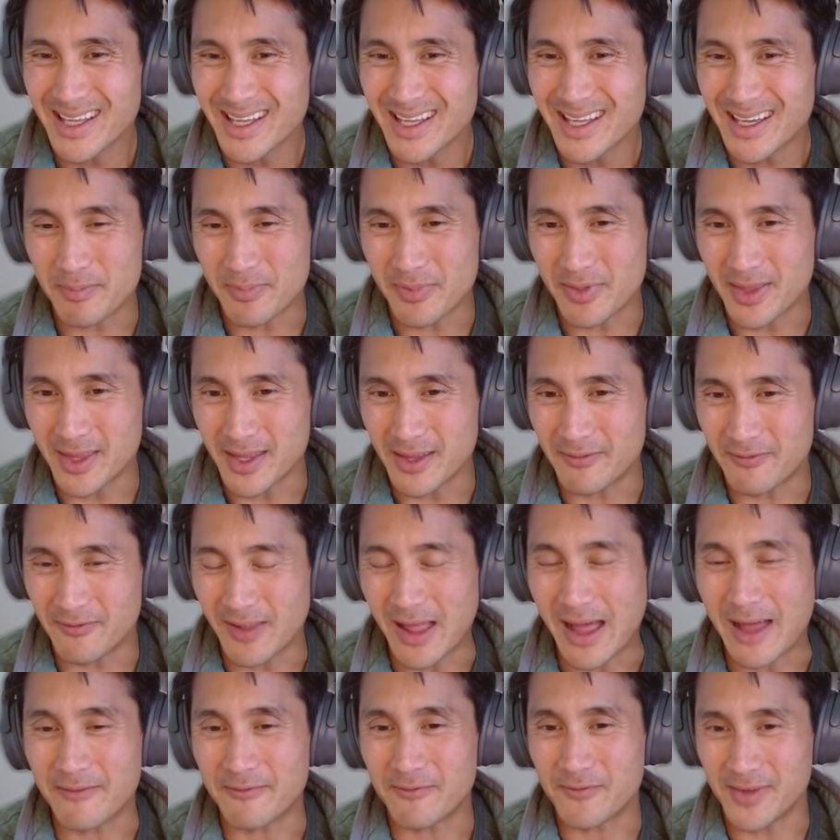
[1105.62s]
The
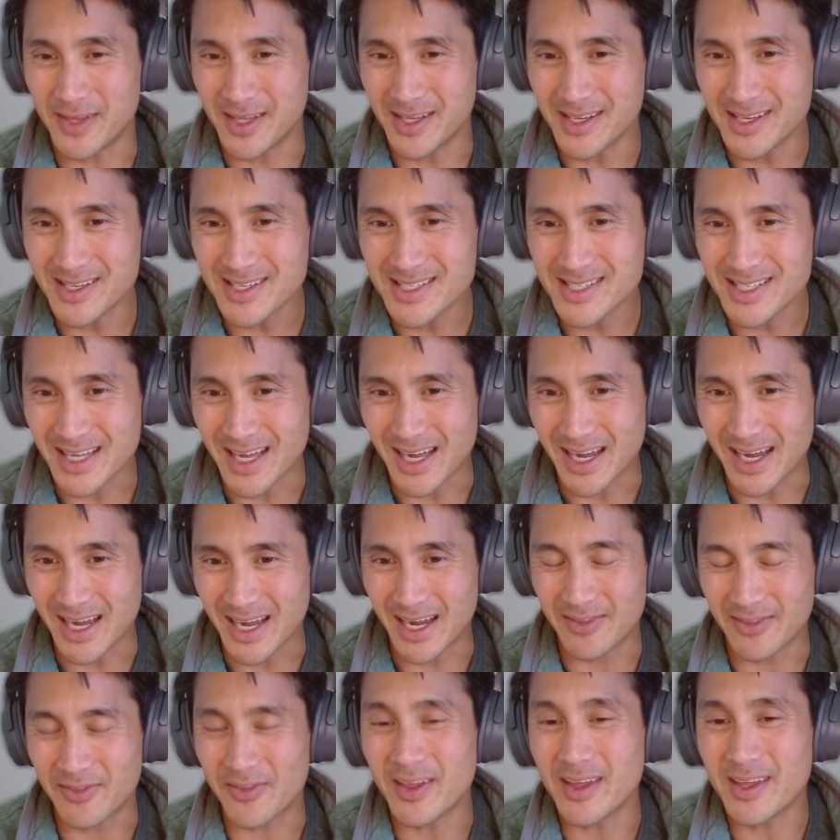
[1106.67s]
flat fees, I
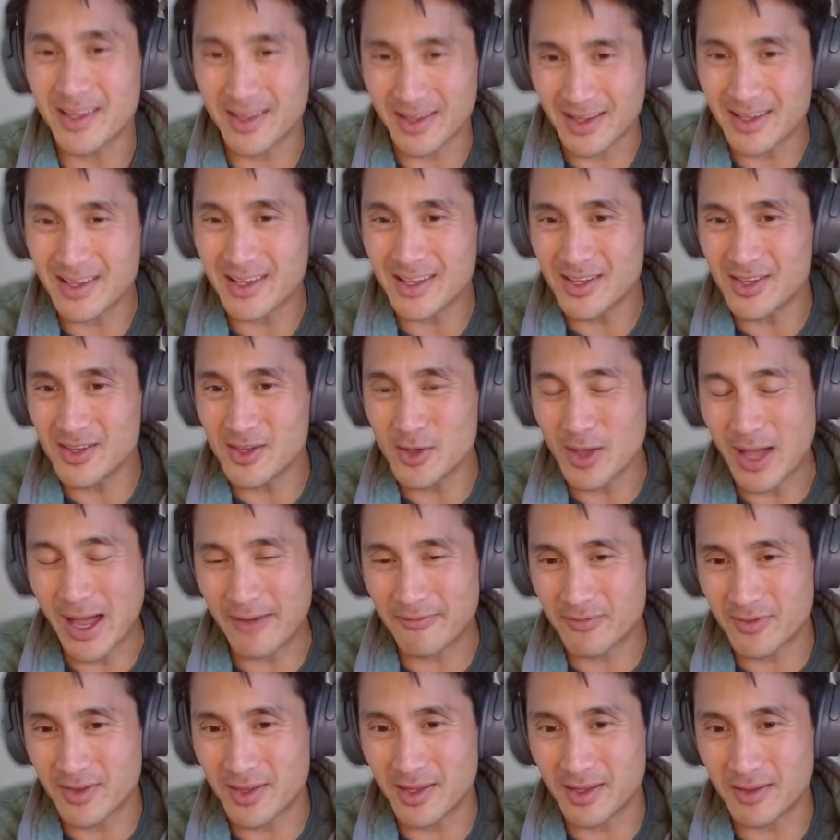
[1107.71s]
think you
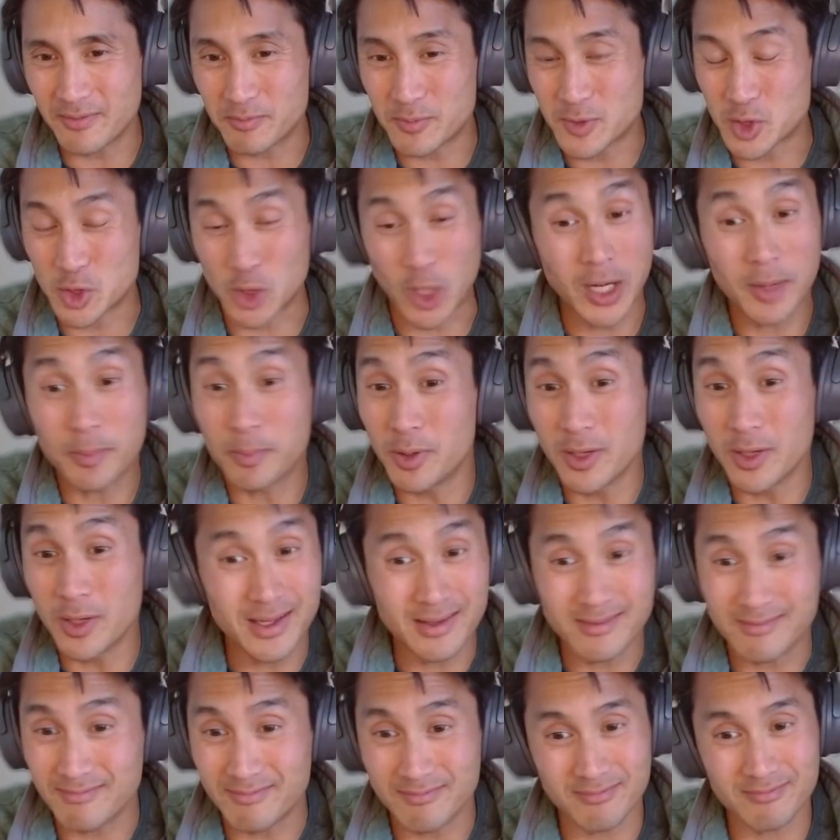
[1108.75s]
have to try to
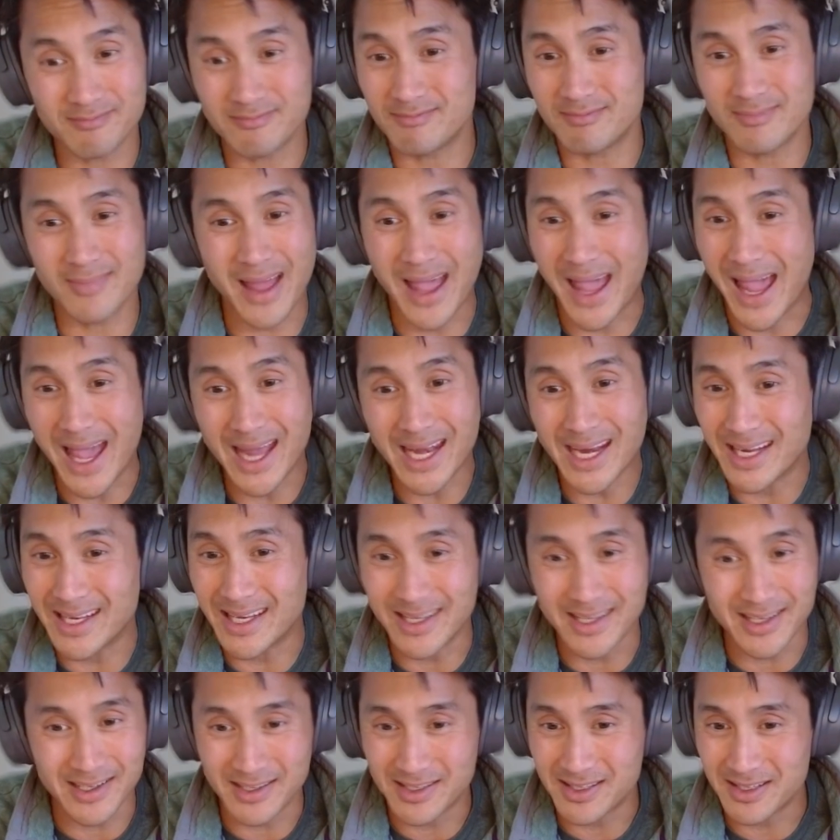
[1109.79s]
put ad
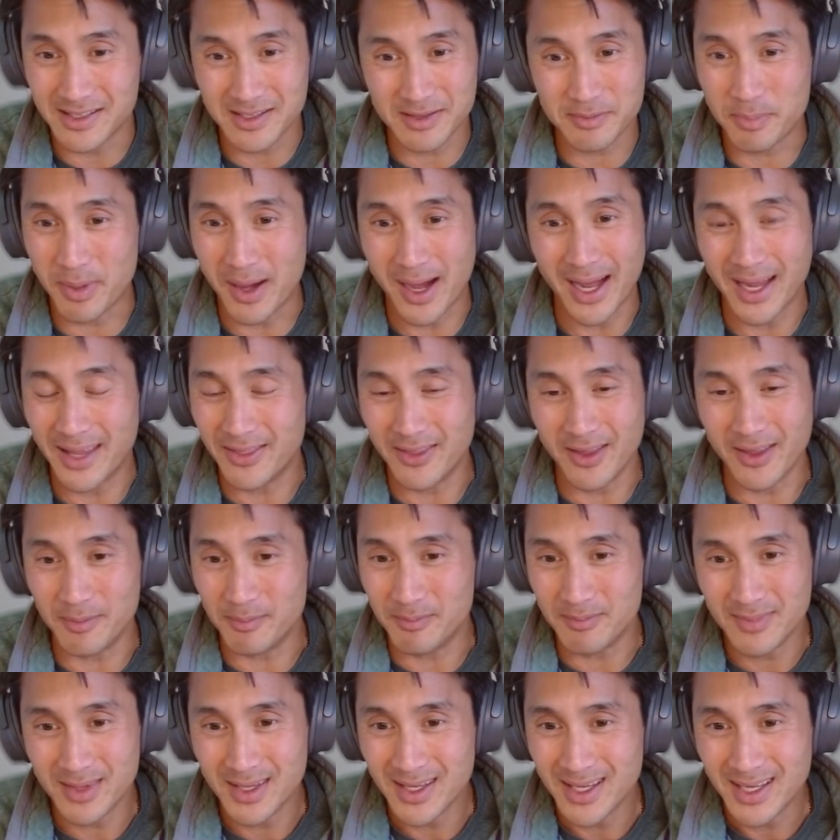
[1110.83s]
IDs behind them.
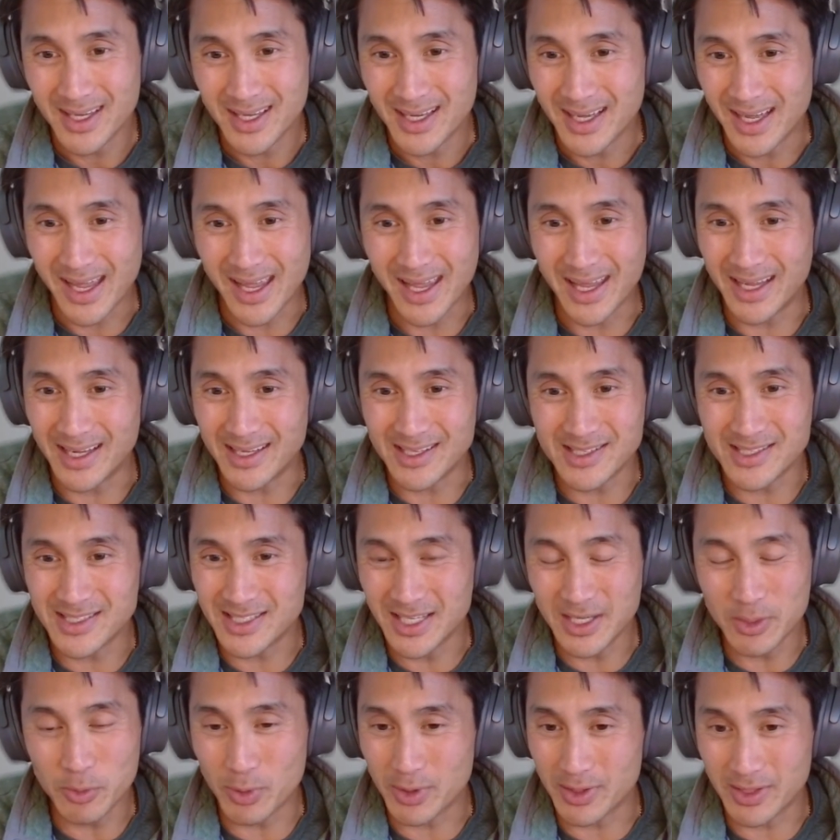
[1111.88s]
And
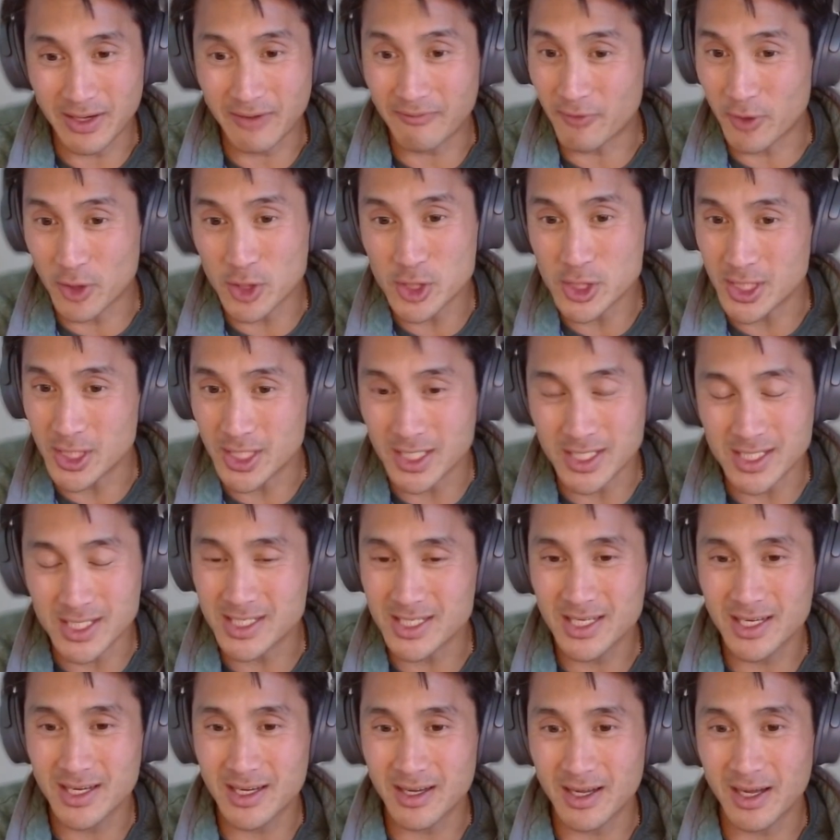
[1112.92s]
see what
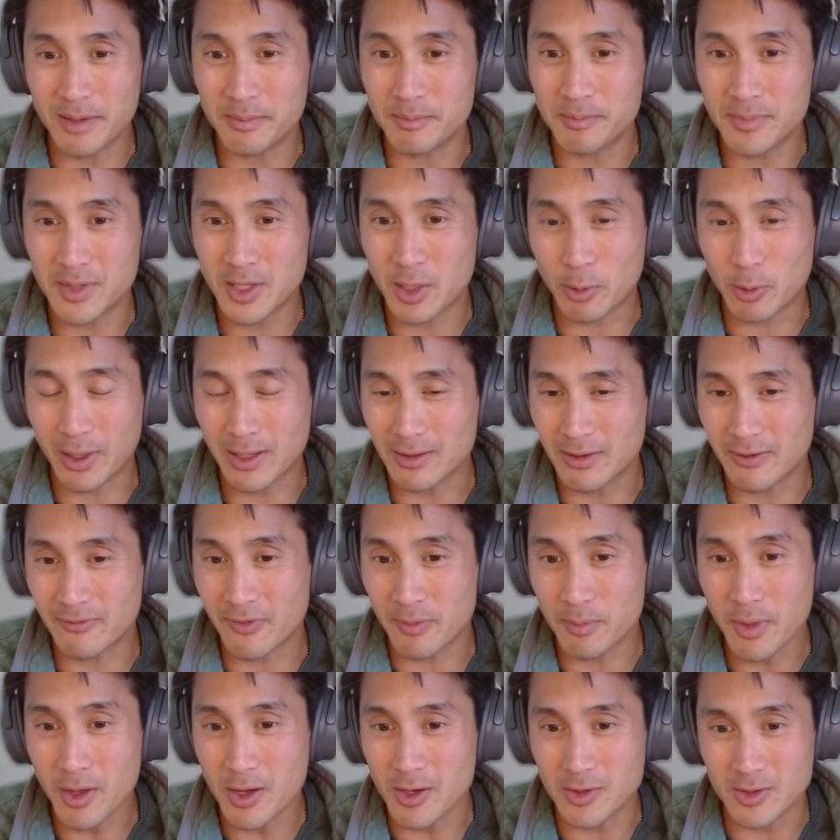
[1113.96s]
conversions come directly
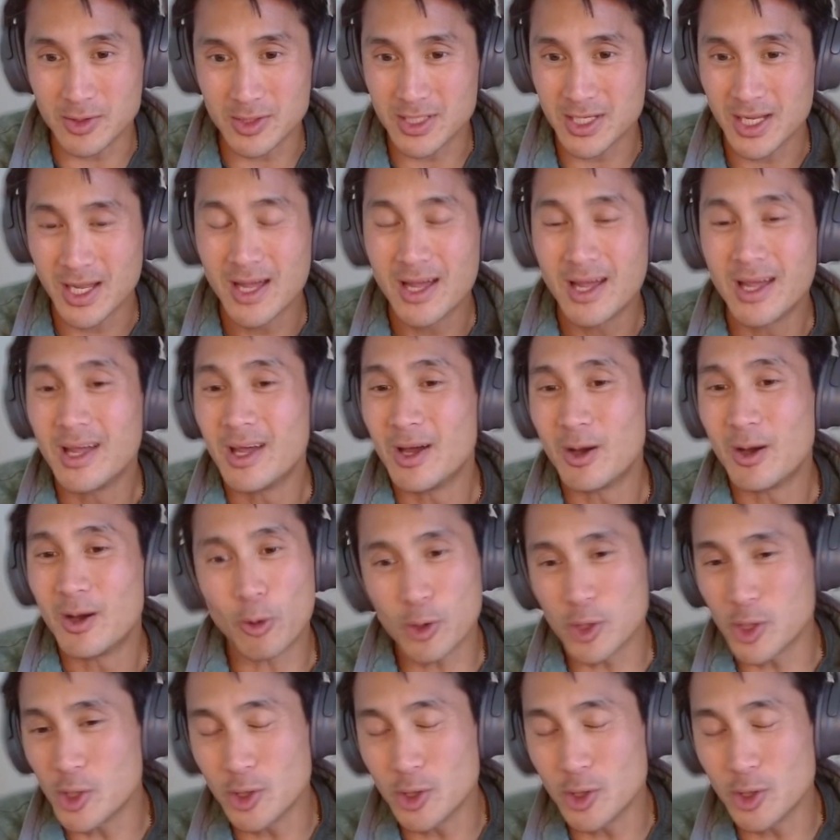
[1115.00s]
from those. Or